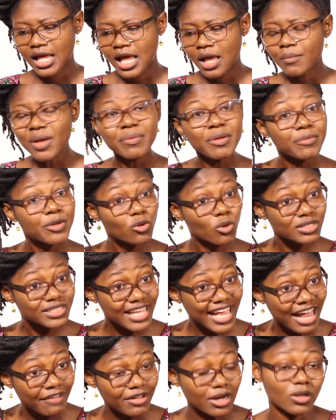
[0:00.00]
maybe because they
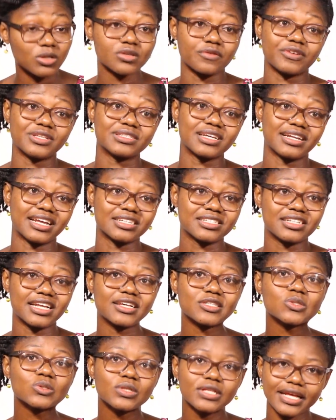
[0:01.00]
have a lot of international
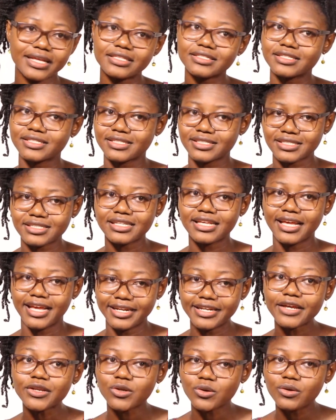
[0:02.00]
students in
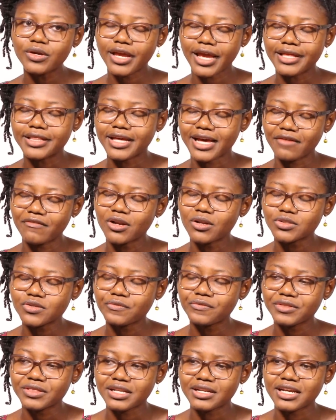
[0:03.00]
the UK. They have a lot
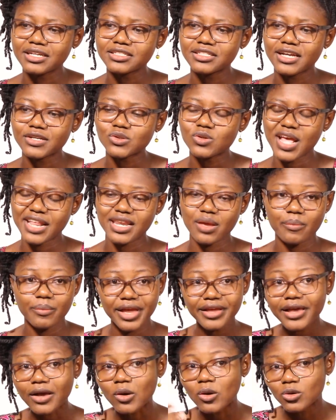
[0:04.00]
of international students and they
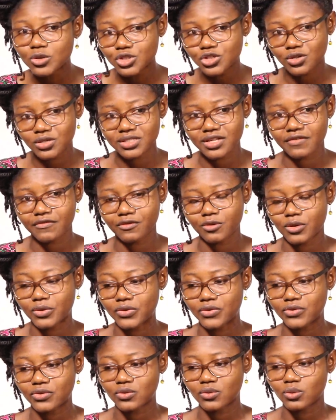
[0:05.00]
make a conscious effort
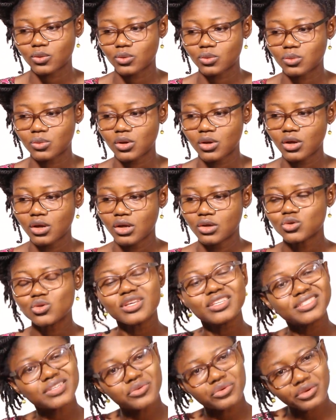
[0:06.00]
to
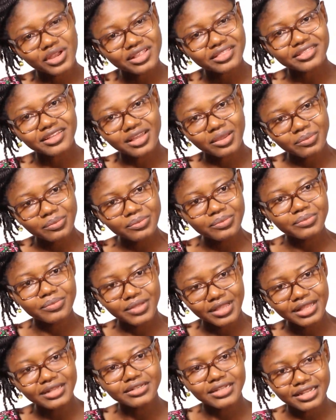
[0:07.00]
integrate them
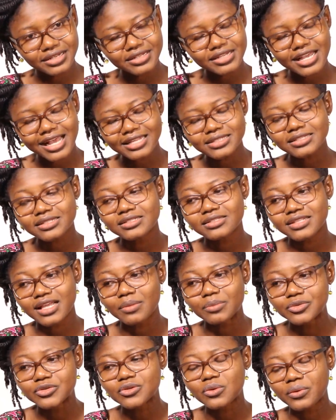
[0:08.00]
in their
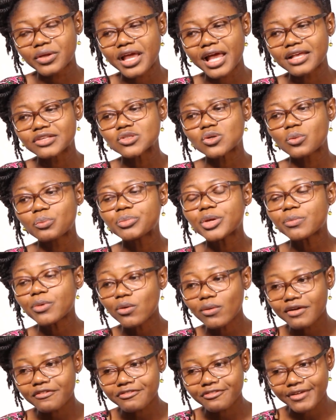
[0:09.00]
system. So yeah, so people
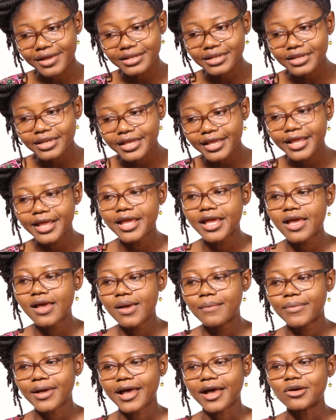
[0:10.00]
were friendly,
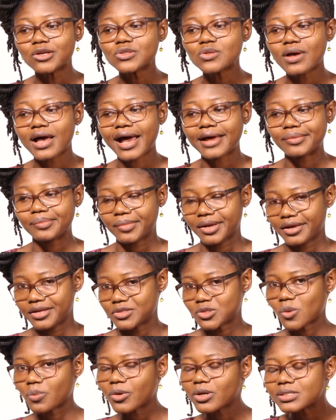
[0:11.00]
but I also had my
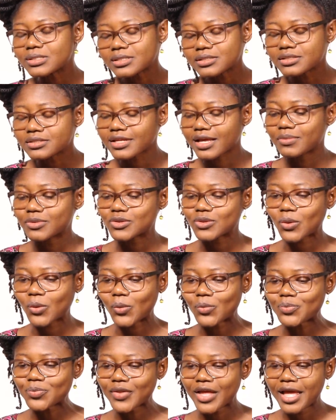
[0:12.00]
support system.
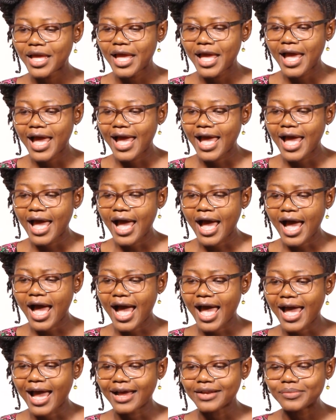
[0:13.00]
So
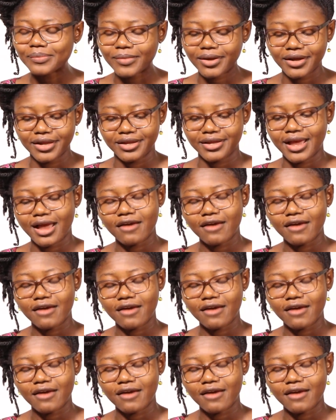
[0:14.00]
I had my